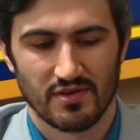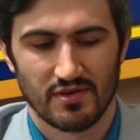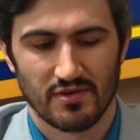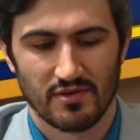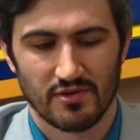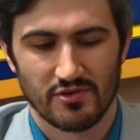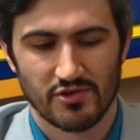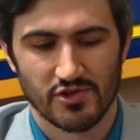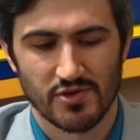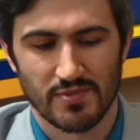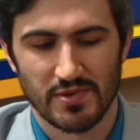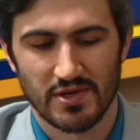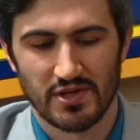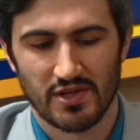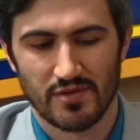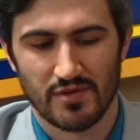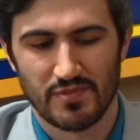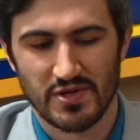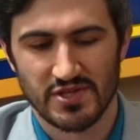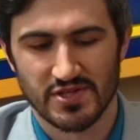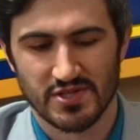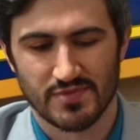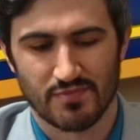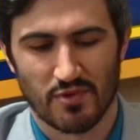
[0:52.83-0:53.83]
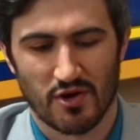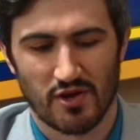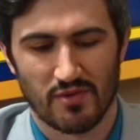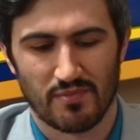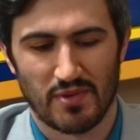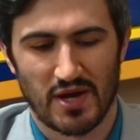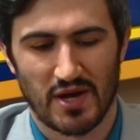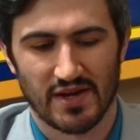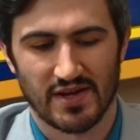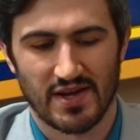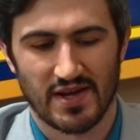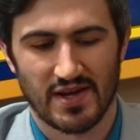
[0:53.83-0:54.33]
Jumping into the business part of
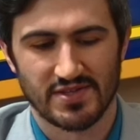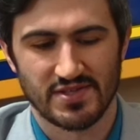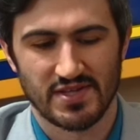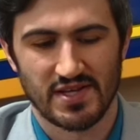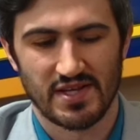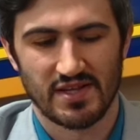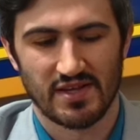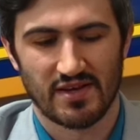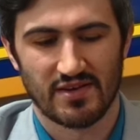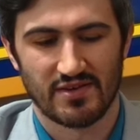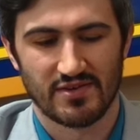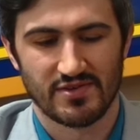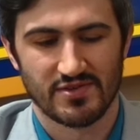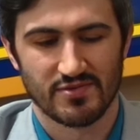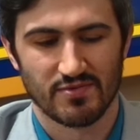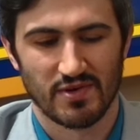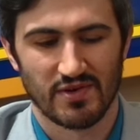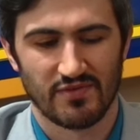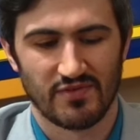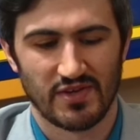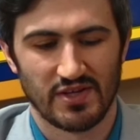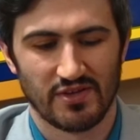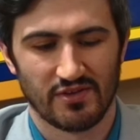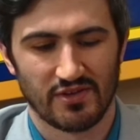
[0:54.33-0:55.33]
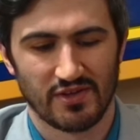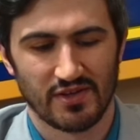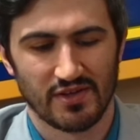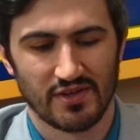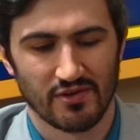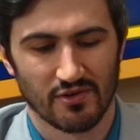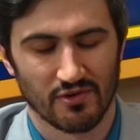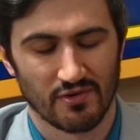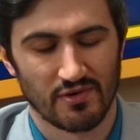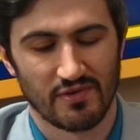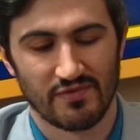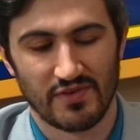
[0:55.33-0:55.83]
the podcast, Elon is
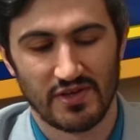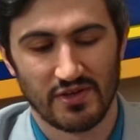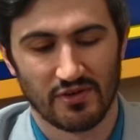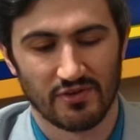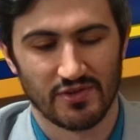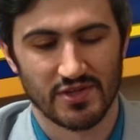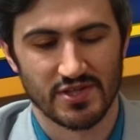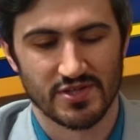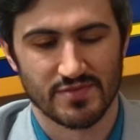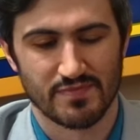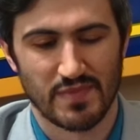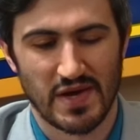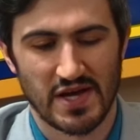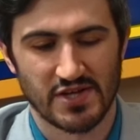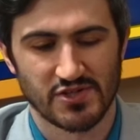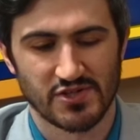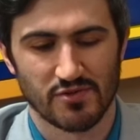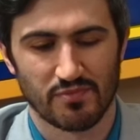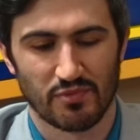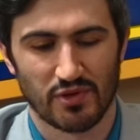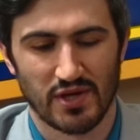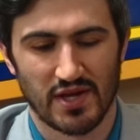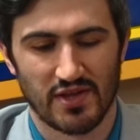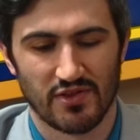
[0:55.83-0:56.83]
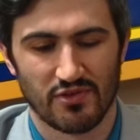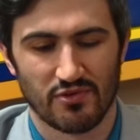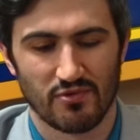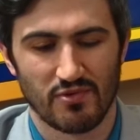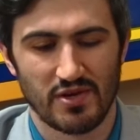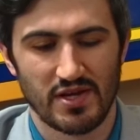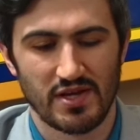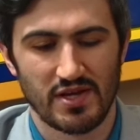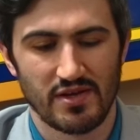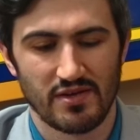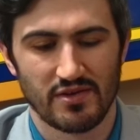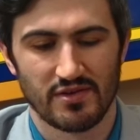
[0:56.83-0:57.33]
revealed his master plan
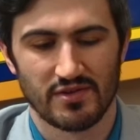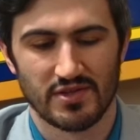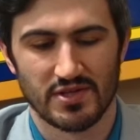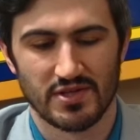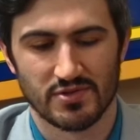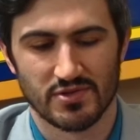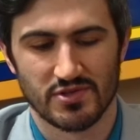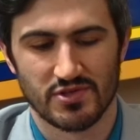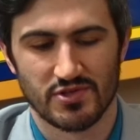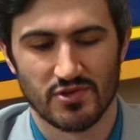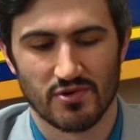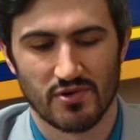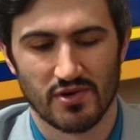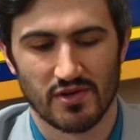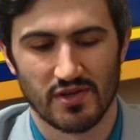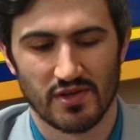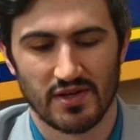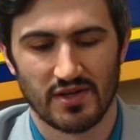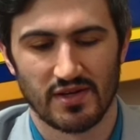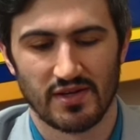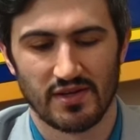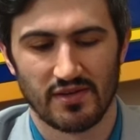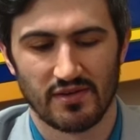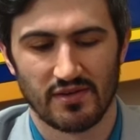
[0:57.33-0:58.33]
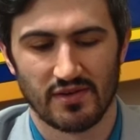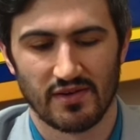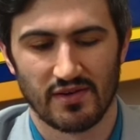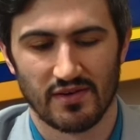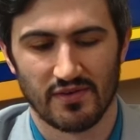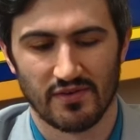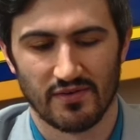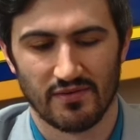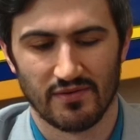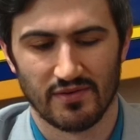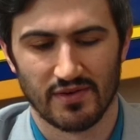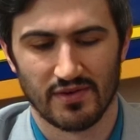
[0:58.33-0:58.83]
3. This was during
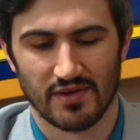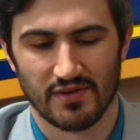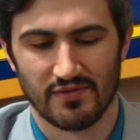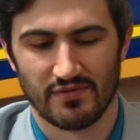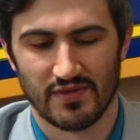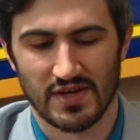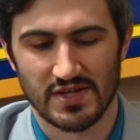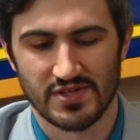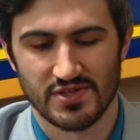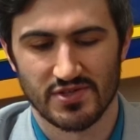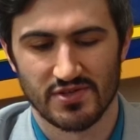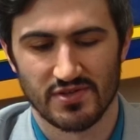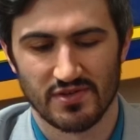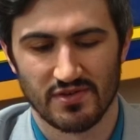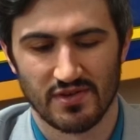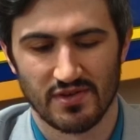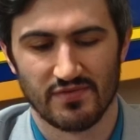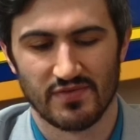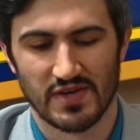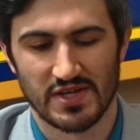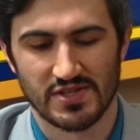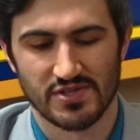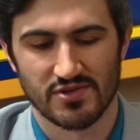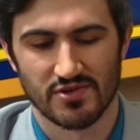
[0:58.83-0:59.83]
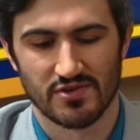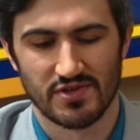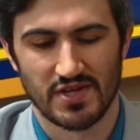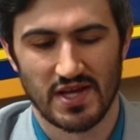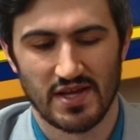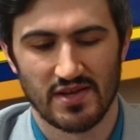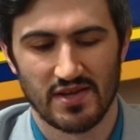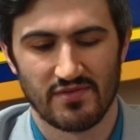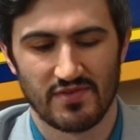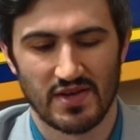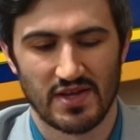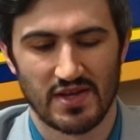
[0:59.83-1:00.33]
an investor
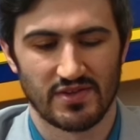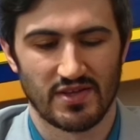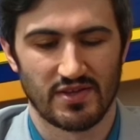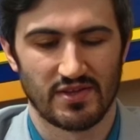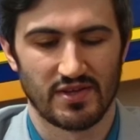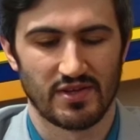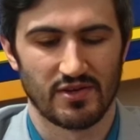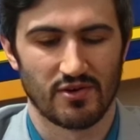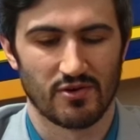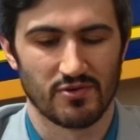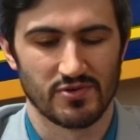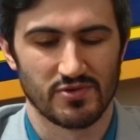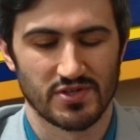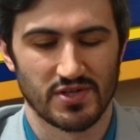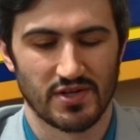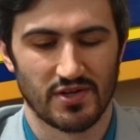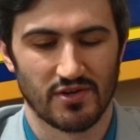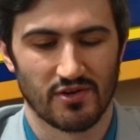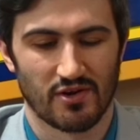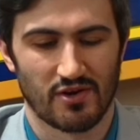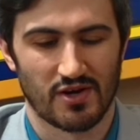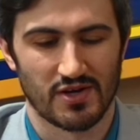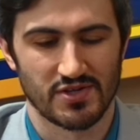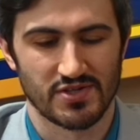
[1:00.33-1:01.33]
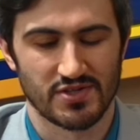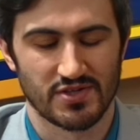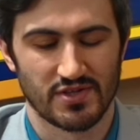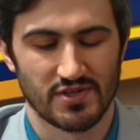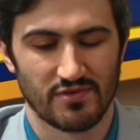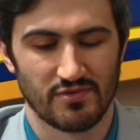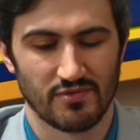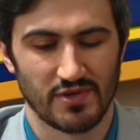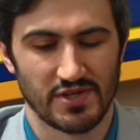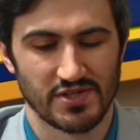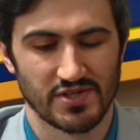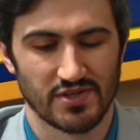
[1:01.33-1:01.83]
day event that he hosted in
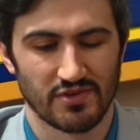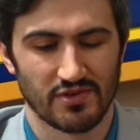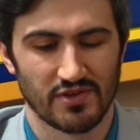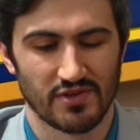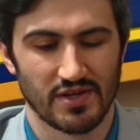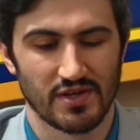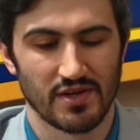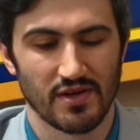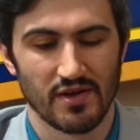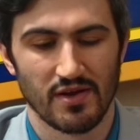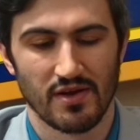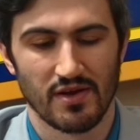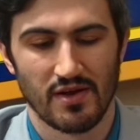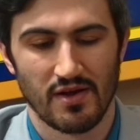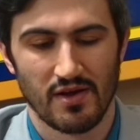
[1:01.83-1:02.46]
Austin recently.